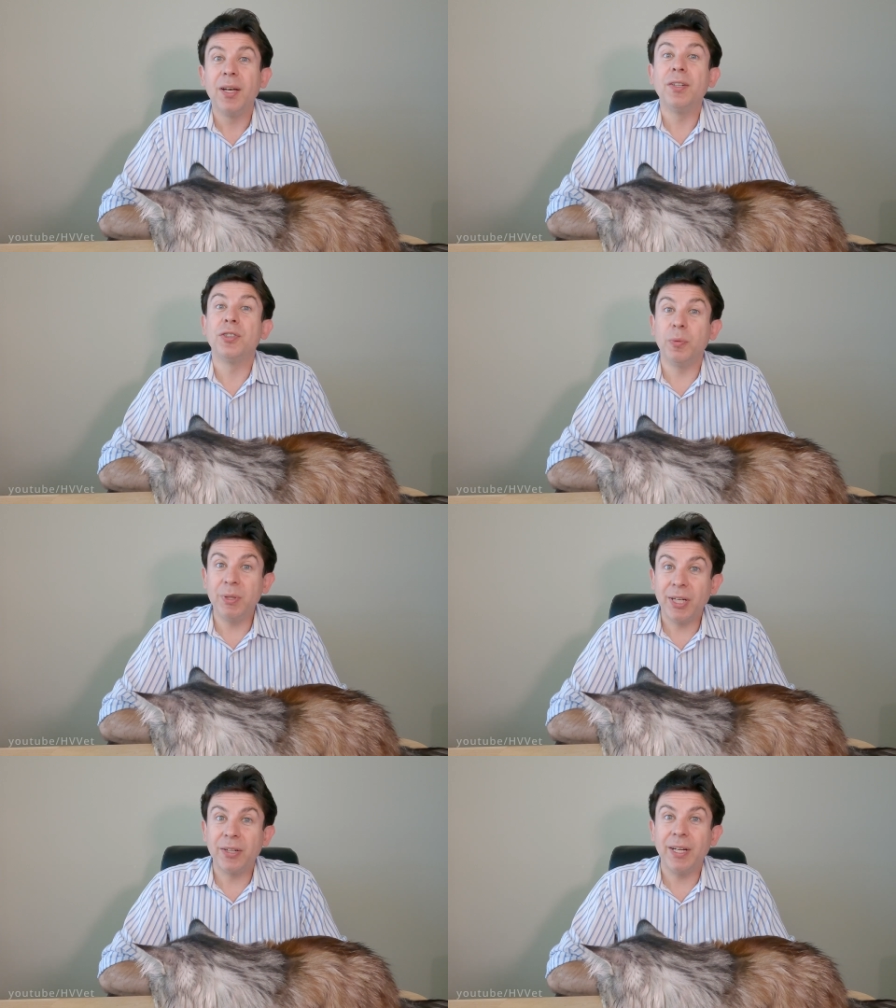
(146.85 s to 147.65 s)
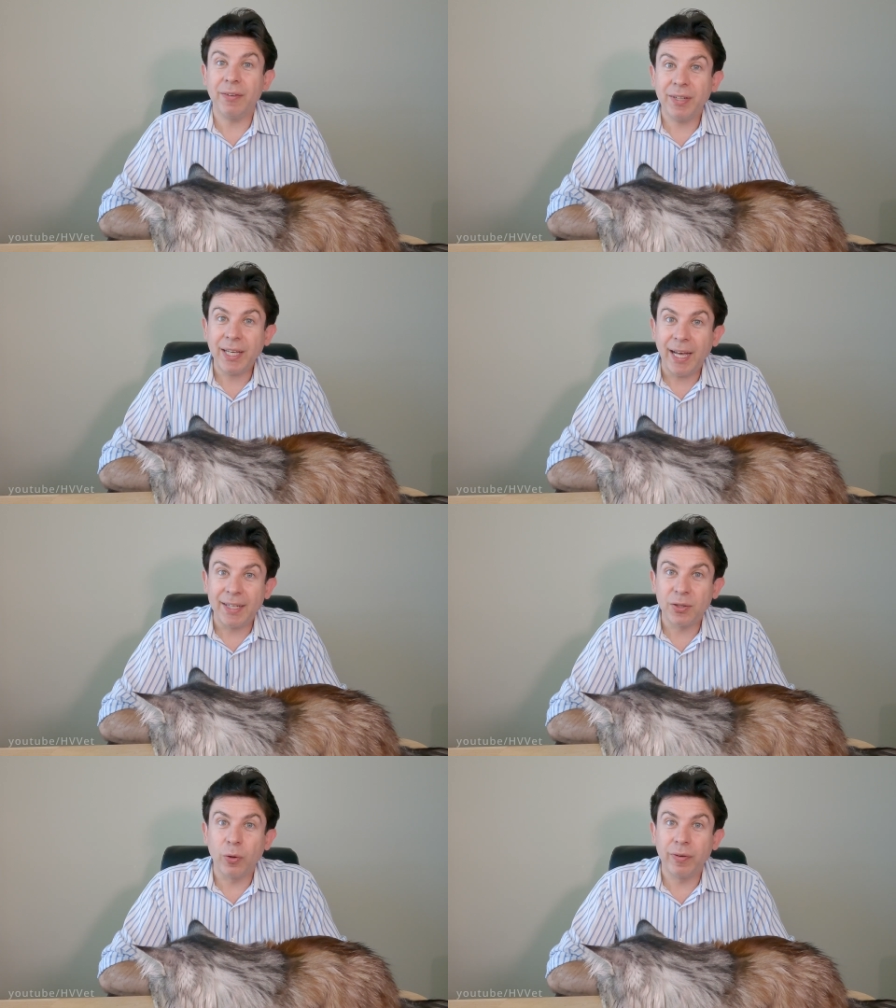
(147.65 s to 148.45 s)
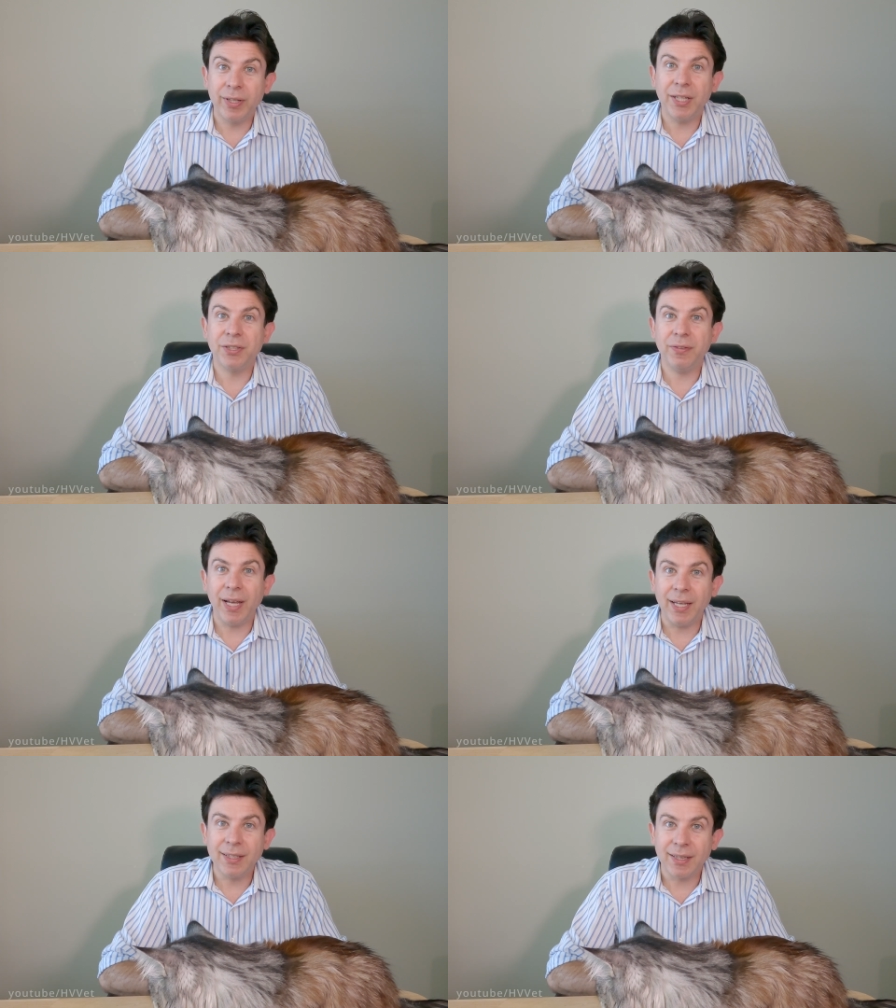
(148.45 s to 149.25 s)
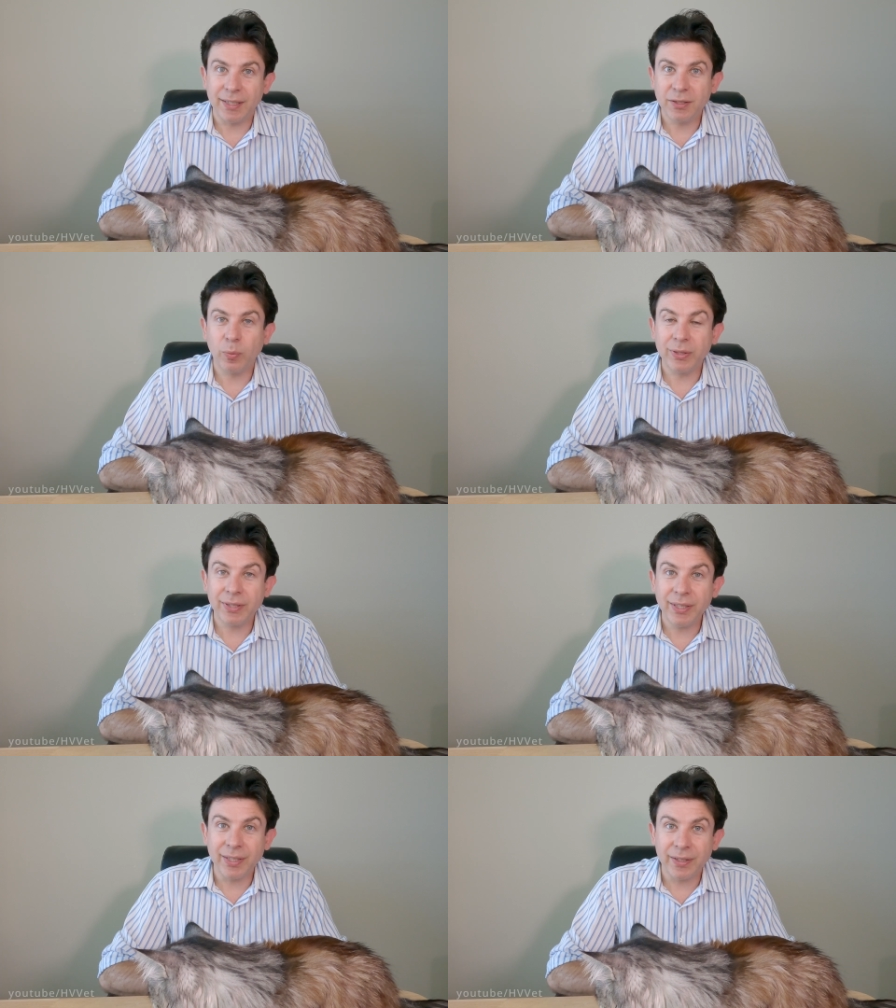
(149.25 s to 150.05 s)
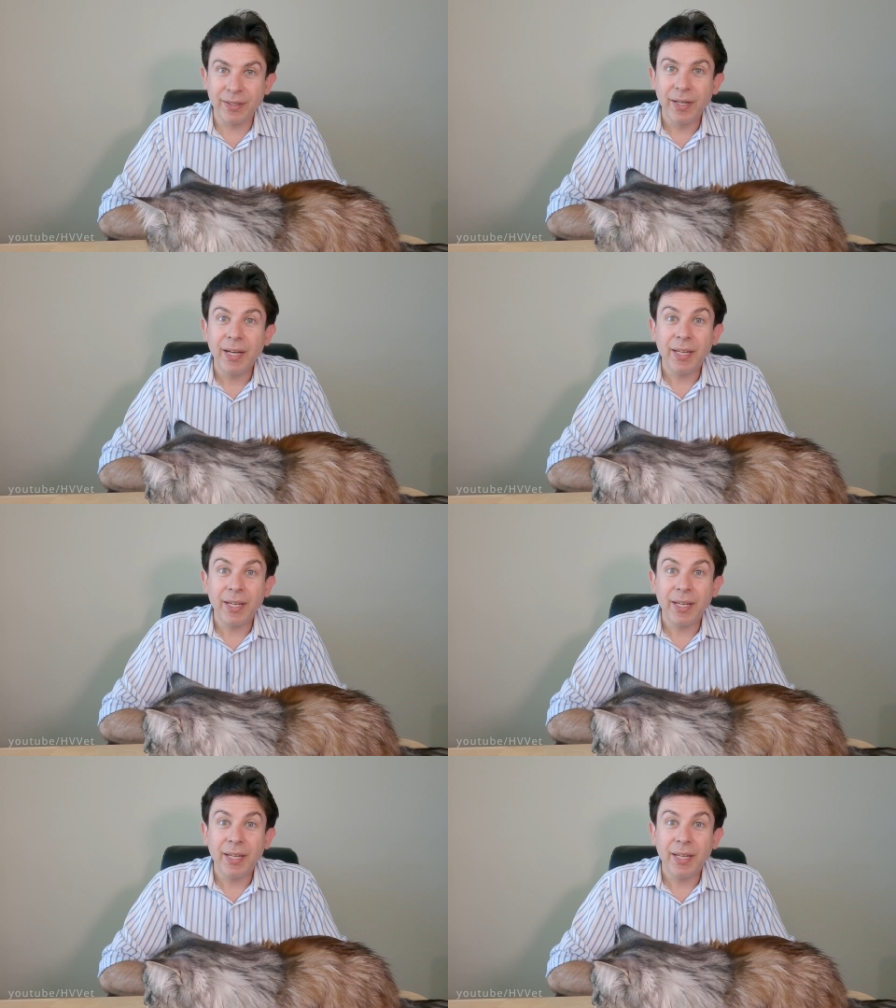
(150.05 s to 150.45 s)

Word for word: should be done on every cat over the age of eight at least once a year